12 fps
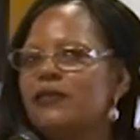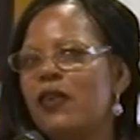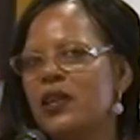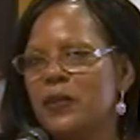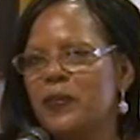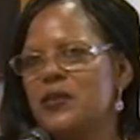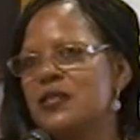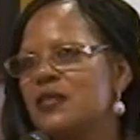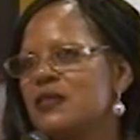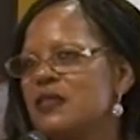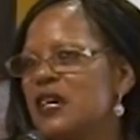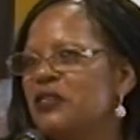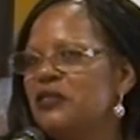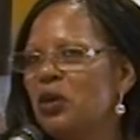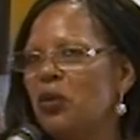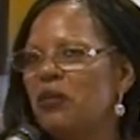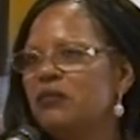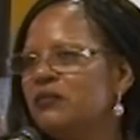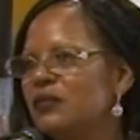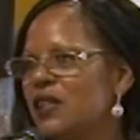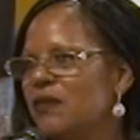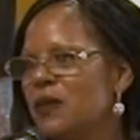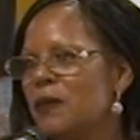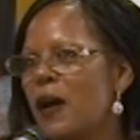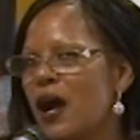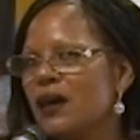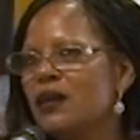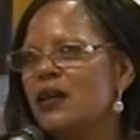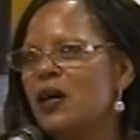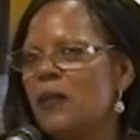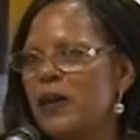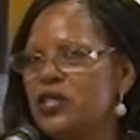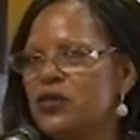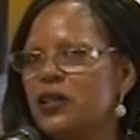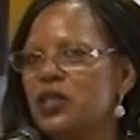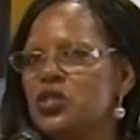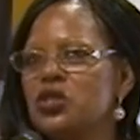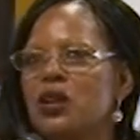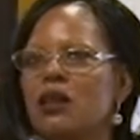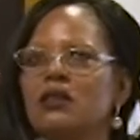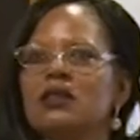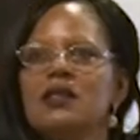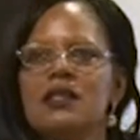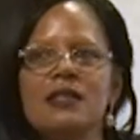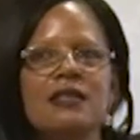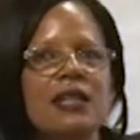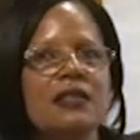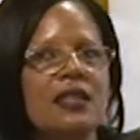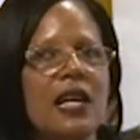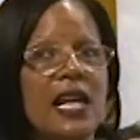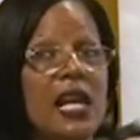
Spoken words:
40% said, no, give me back my traditional setting. I